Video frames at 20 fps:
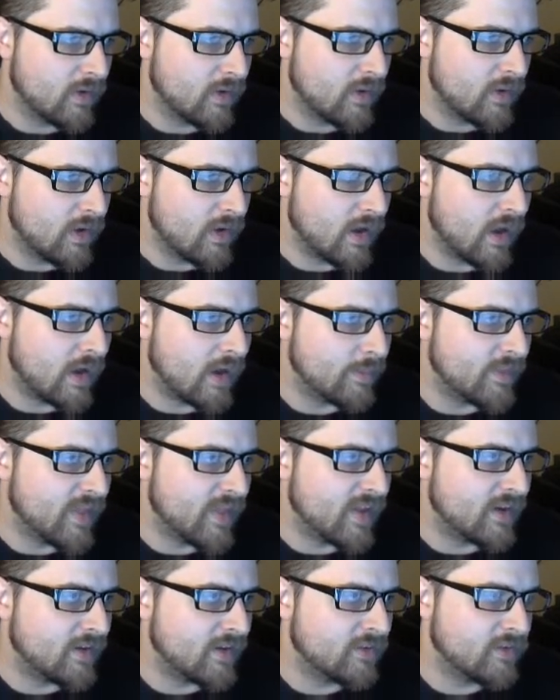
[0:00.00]
And then
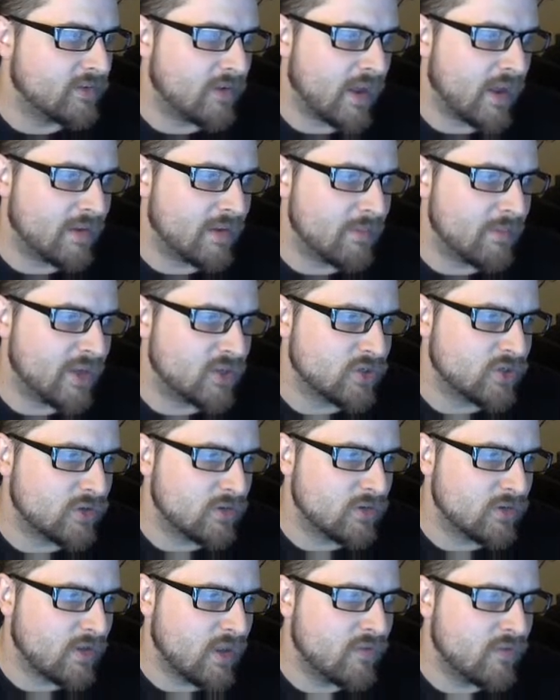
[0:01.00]
under animation,
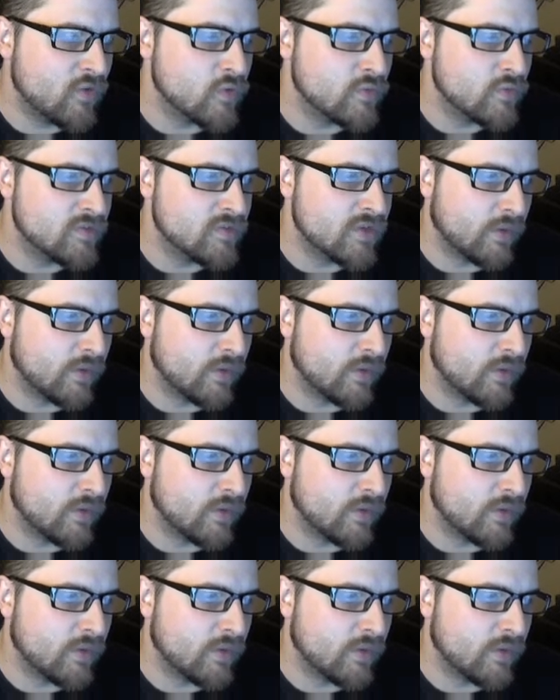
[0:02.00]
if you don't